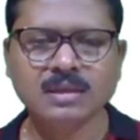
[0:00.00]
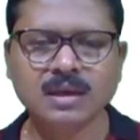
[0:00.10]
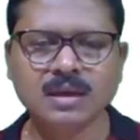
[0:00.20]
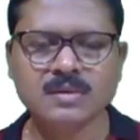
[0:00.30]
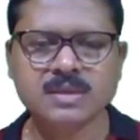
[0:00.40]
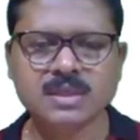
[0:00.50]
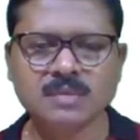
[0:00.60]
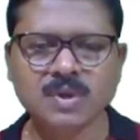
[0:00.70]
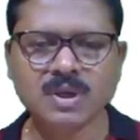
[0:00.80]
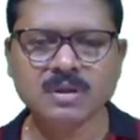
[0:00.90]
the
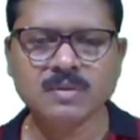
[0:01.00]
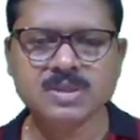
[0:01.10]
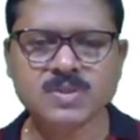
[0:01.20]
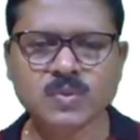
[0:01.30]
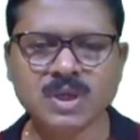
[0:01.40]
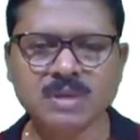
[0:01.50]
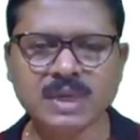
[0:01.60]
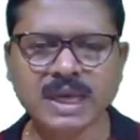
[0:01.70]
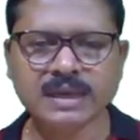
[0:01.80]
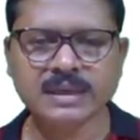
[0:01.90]
oxygen molecules will
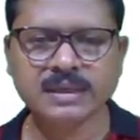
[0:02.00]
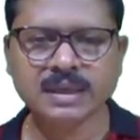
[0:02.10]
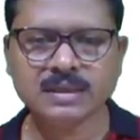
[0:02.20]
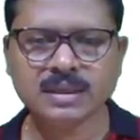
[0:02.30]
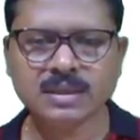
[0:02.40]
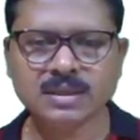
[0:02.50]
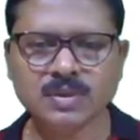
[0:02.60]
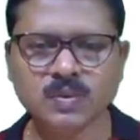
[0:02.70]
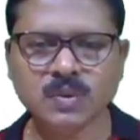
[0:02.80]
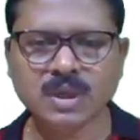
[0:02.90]
be
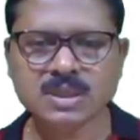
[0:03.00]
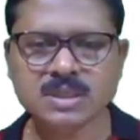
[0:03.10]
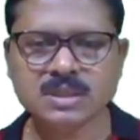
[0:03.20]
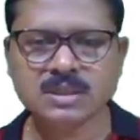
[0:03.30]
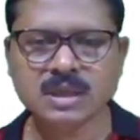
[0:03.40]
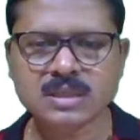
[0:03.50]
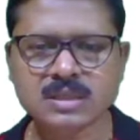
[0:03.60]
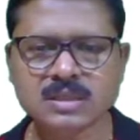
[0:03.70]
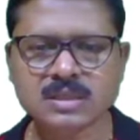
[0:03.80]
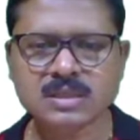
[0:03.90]
attracted towards
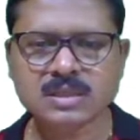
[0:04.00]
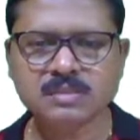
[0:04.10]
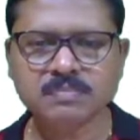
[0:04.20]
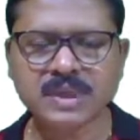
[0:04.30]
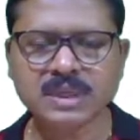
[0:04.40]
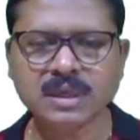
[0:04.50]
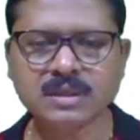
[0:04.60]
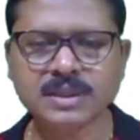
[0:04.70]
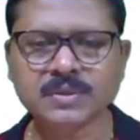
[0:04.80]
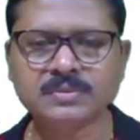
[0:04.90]
this
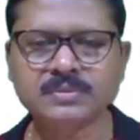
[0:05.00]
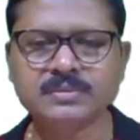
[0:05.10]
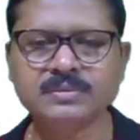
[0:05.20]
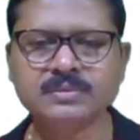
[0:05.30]
middle tube,